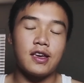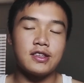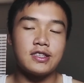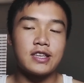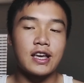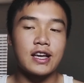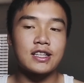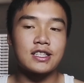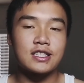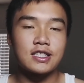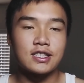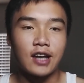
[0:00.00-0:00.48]

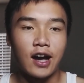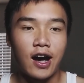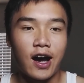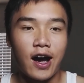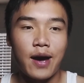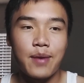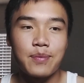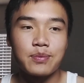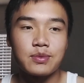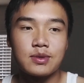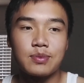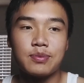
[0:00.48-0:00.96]
It takes
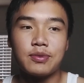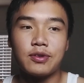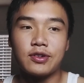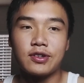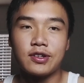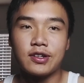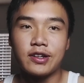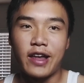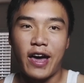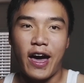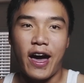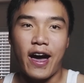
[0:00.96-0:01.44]
time to
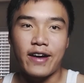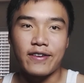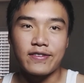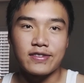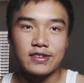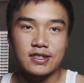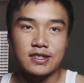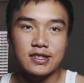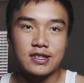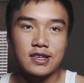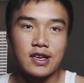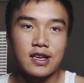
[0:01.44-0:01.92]
build good
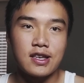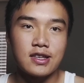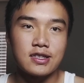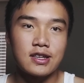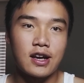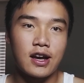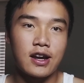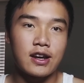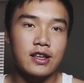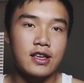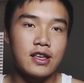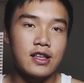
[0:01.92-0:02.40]
habits.
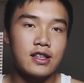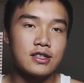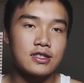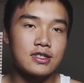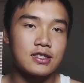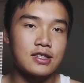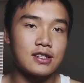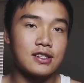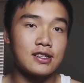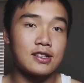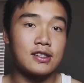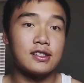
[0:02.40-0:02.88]
It's not an
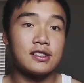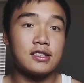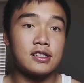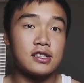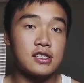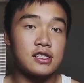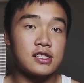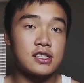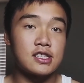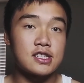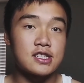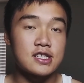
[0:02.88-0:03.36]
instant
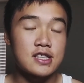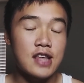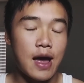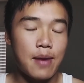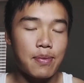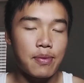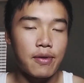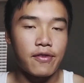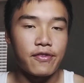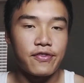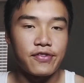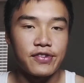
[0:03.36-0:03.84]

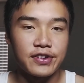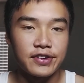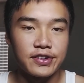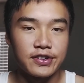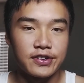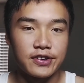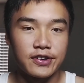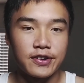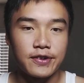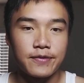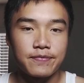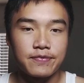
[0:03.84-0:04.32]
snap of a
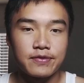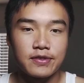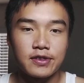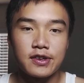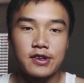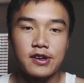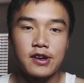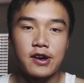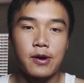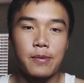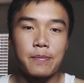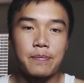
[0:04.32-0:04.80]
finger,
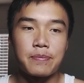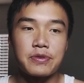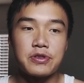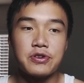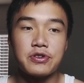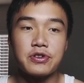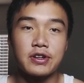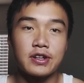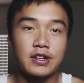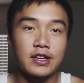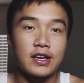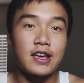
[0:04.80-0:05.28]
you know,
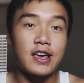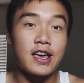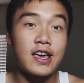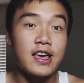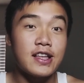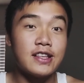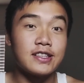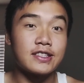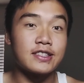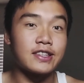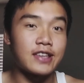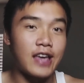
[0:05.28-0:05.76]
you're going to
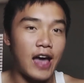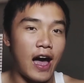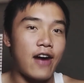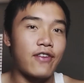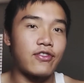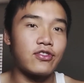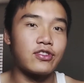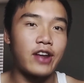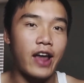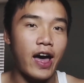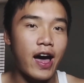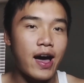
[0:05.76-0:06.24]
instantly
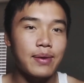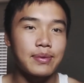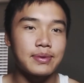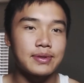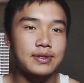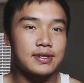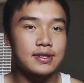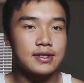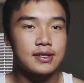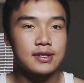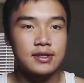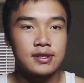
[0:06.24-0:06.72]
have good
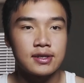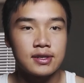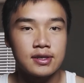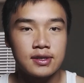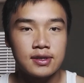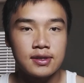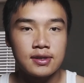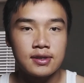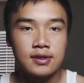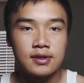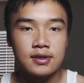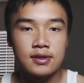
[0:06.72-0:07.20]
habits.
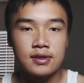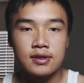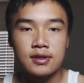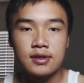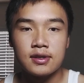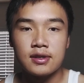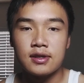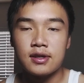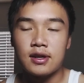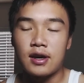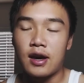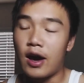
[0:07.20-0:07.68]

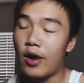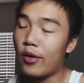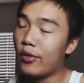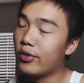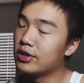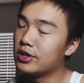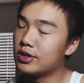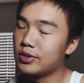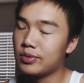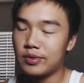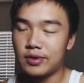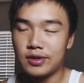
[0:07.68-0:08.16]
I
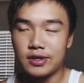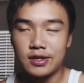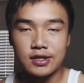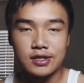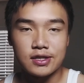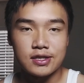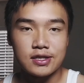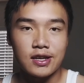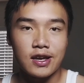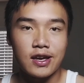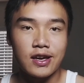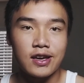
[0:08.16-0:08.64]
wish it
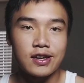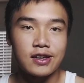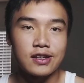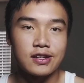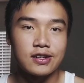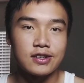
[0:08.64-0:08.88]
was,